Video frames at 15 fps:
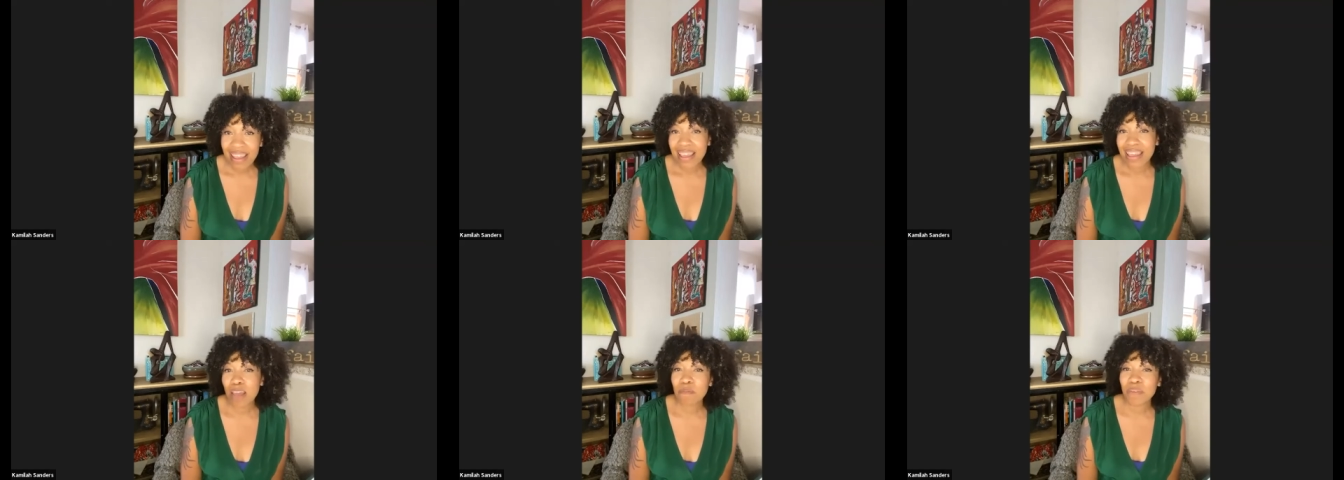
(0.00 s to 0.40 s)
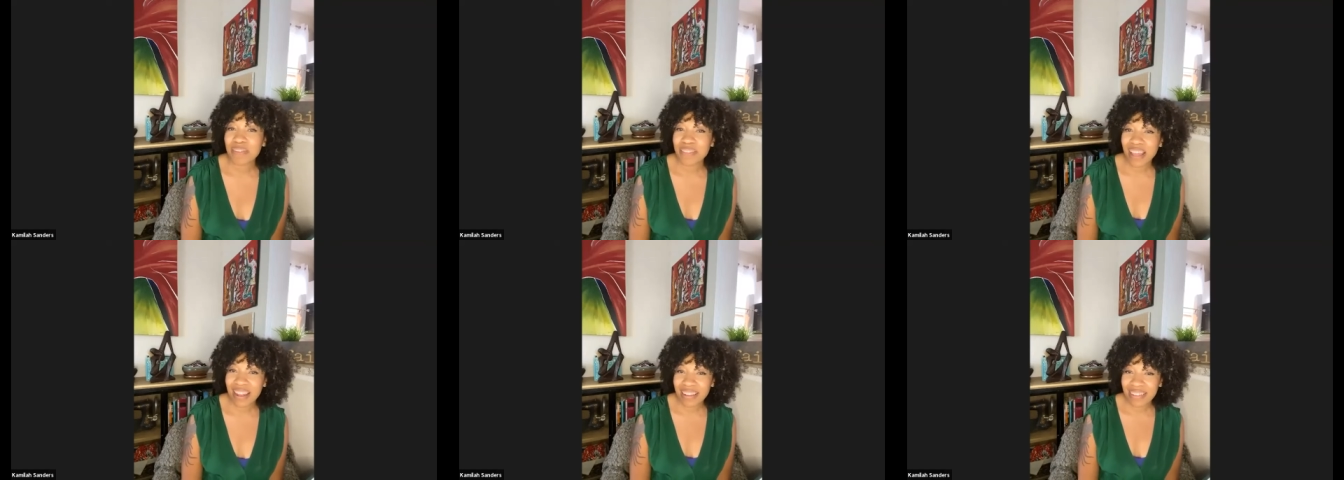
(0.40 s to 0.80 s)
And I'm
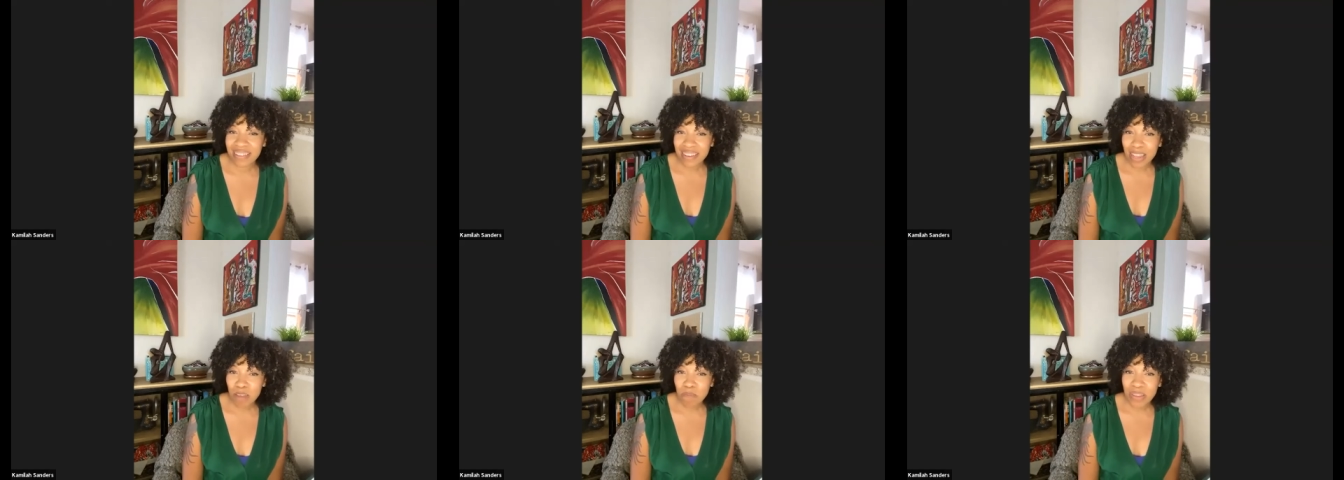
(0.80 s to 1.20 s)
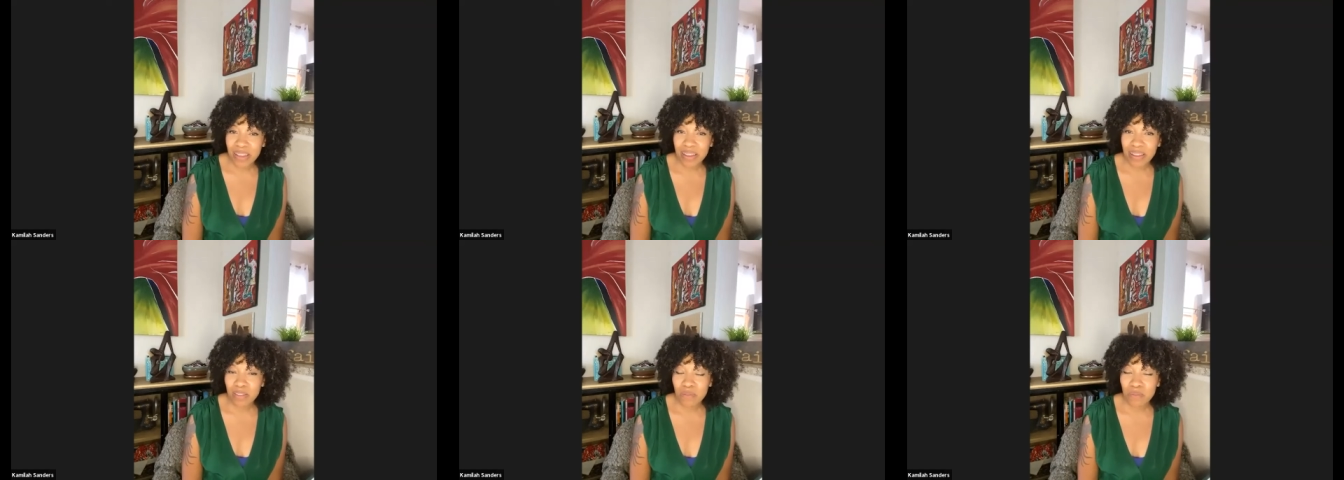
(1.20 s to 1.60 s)
excited today
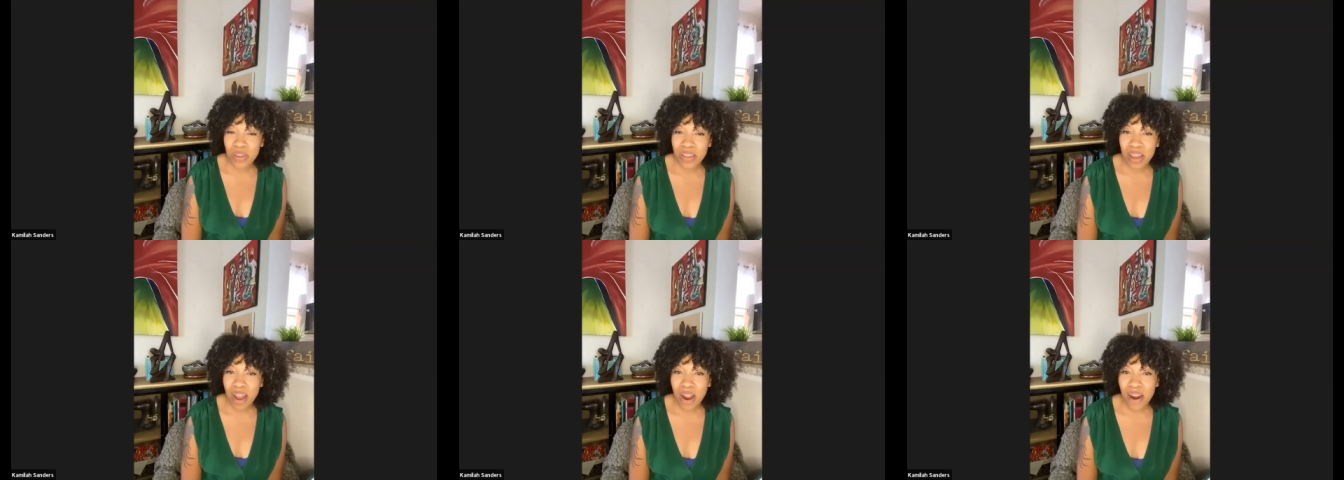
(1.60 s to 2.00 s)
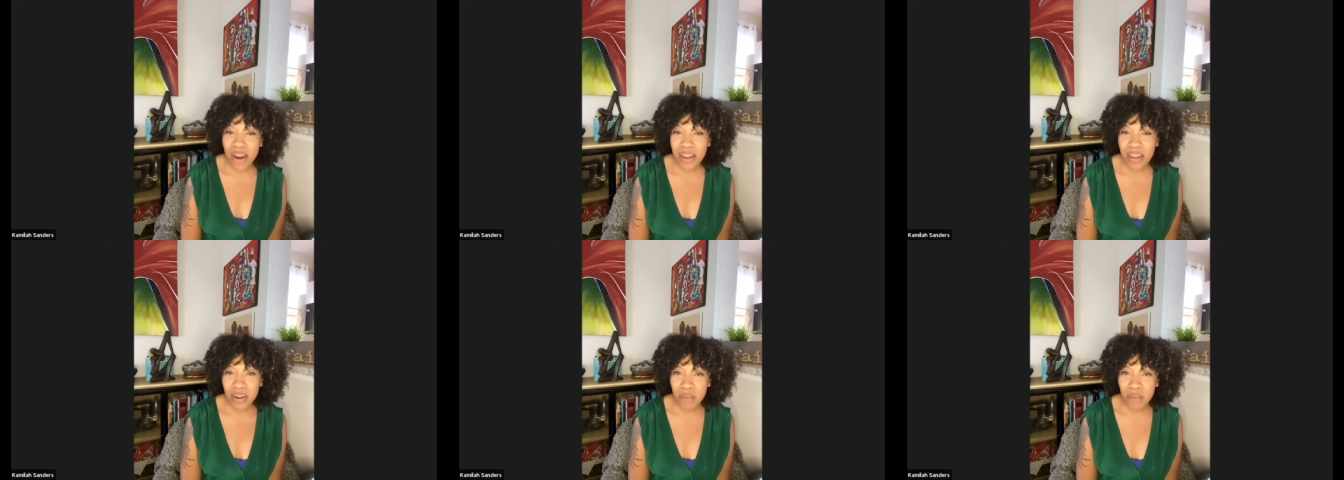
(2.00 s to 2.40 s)
because we are
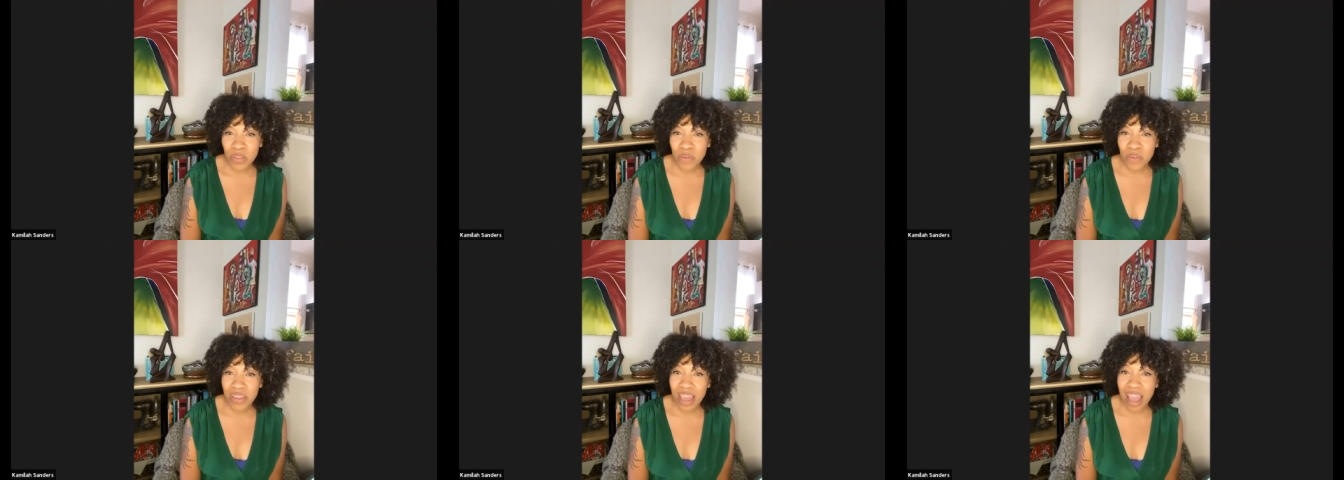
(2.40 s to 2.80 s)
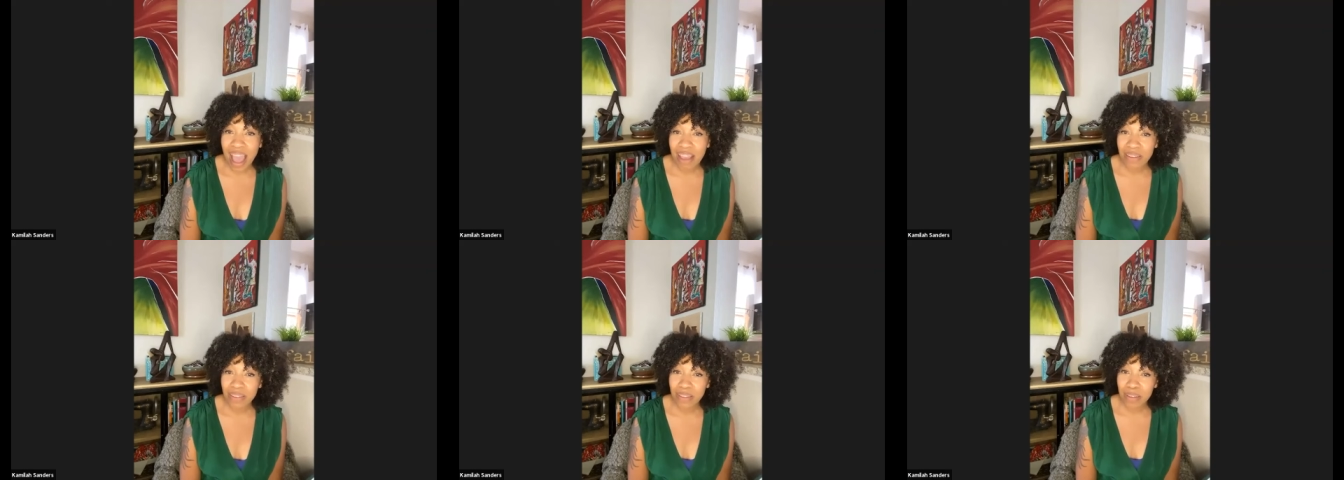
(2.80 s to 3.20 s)
interviewing
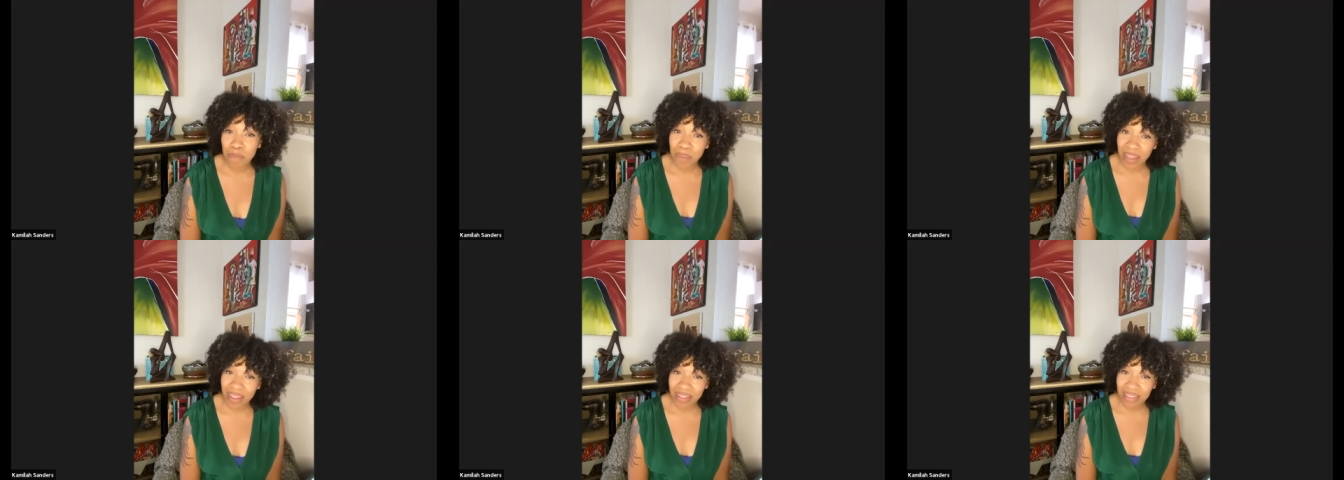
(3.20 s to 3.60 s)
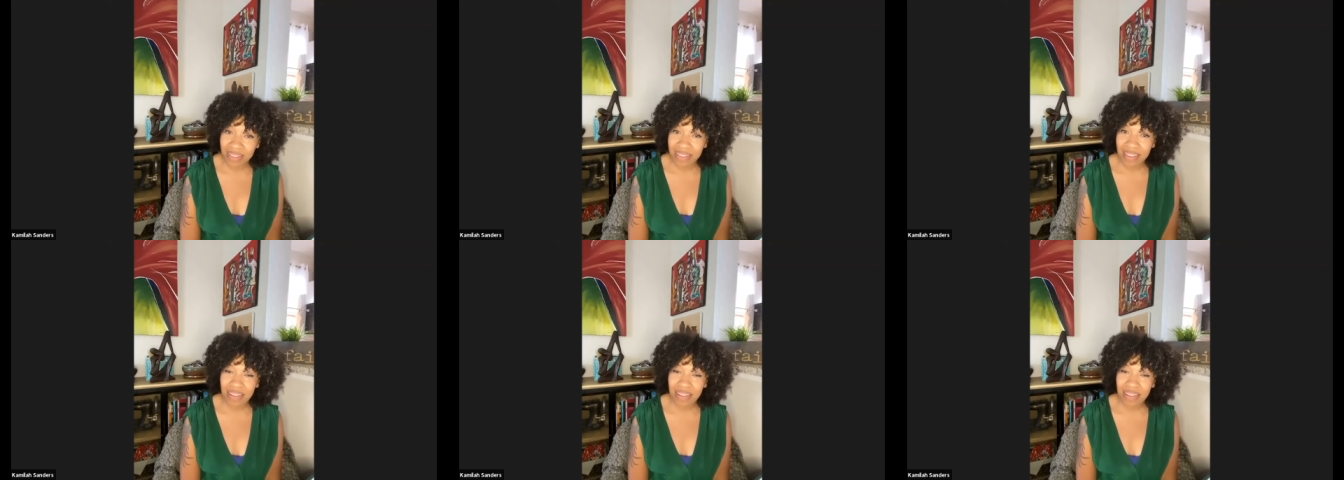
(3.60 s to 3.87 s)
Ashley Mintz,